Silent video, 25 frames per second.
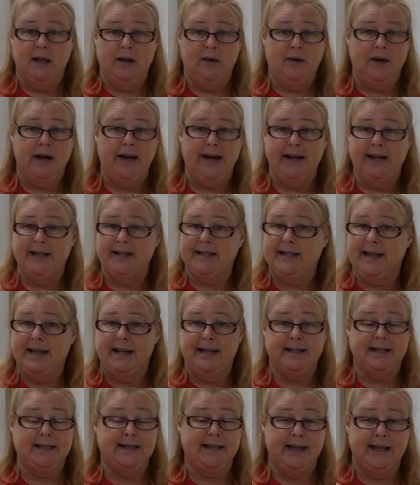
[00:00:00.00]
right? It's,
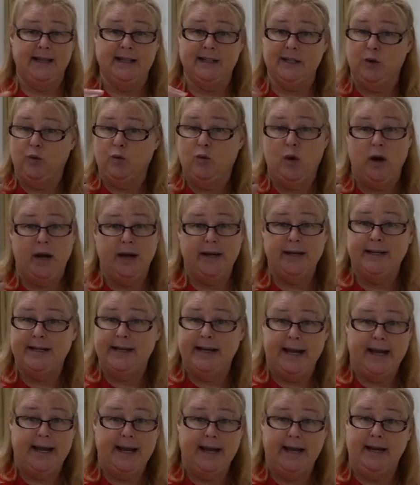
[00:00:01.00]
it's, it's a
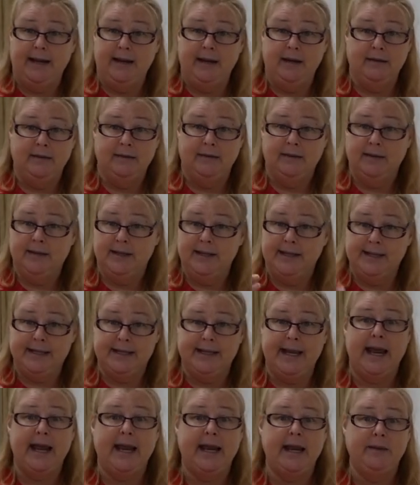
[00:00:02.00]
one-day,
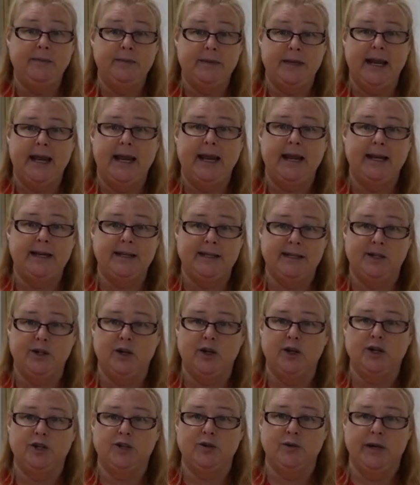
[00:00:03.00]
same-day
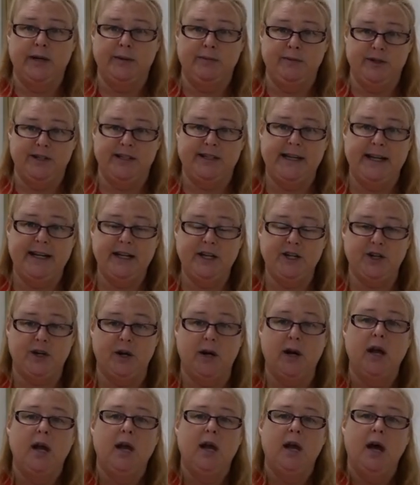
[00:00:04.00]
surgery procedure.